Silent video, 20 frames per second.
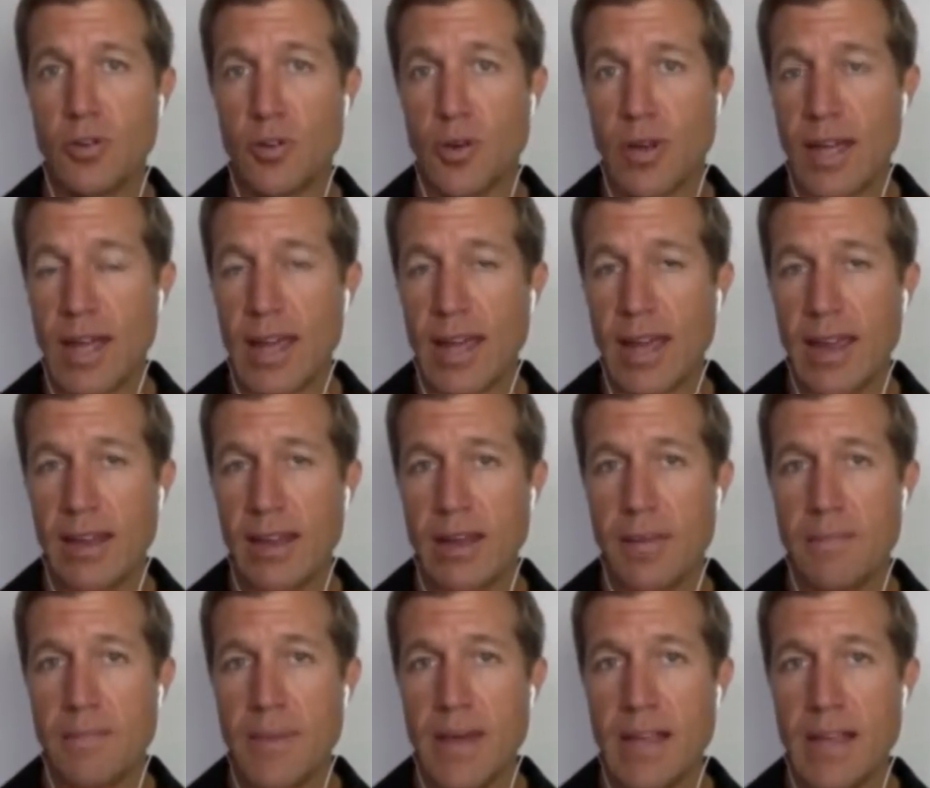create
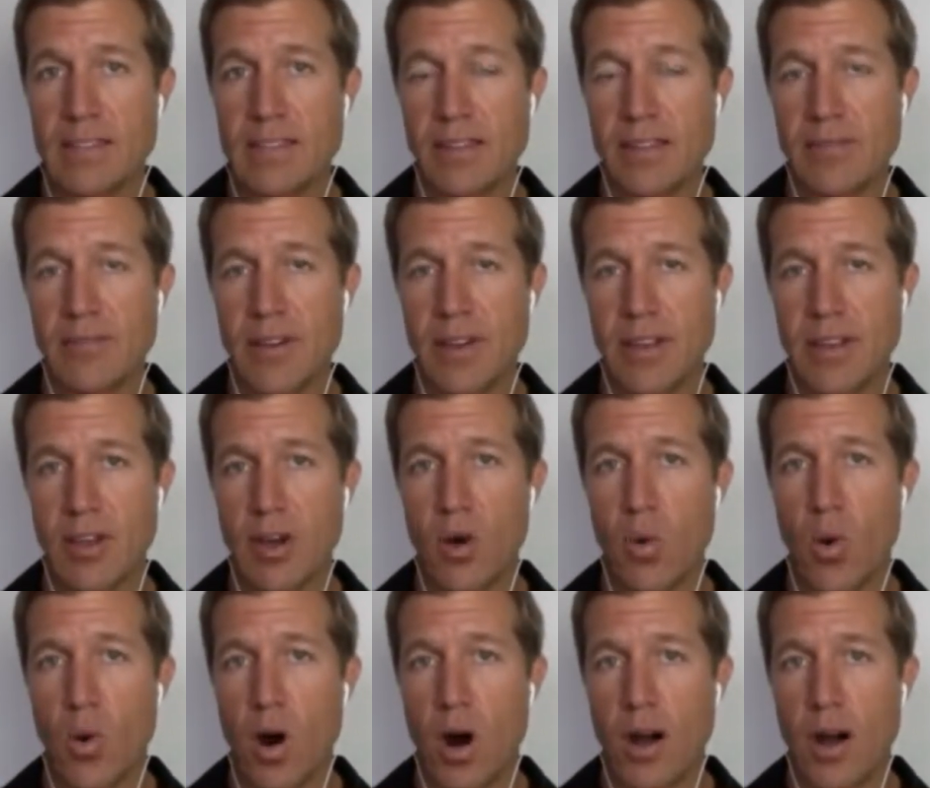amazing
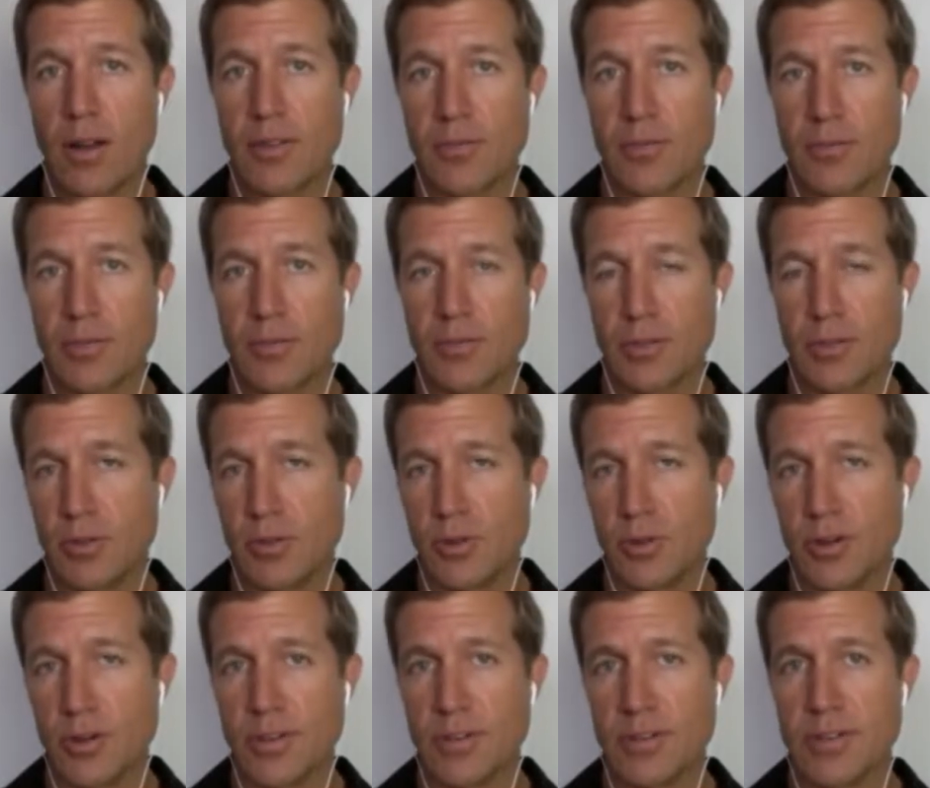video walkthrough
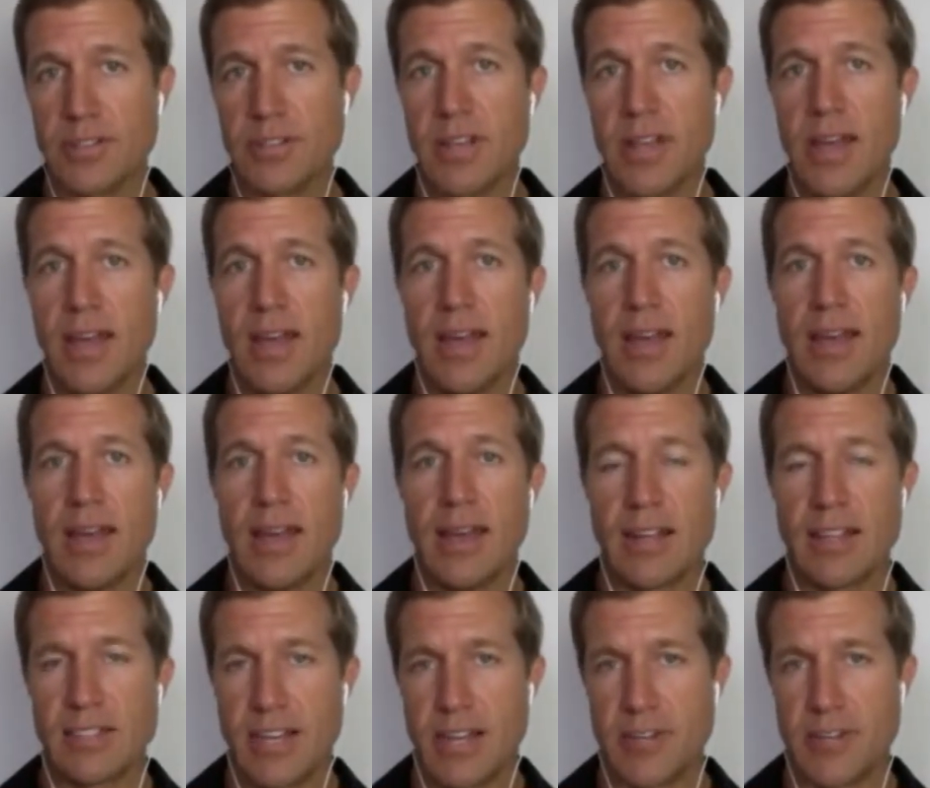tours,
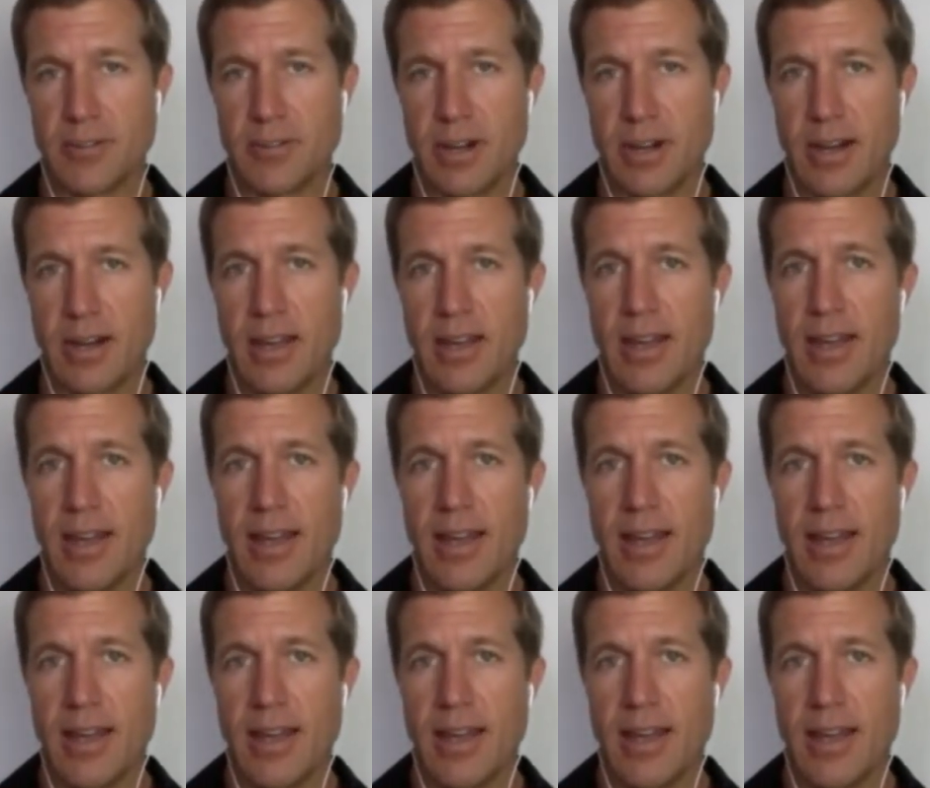etc.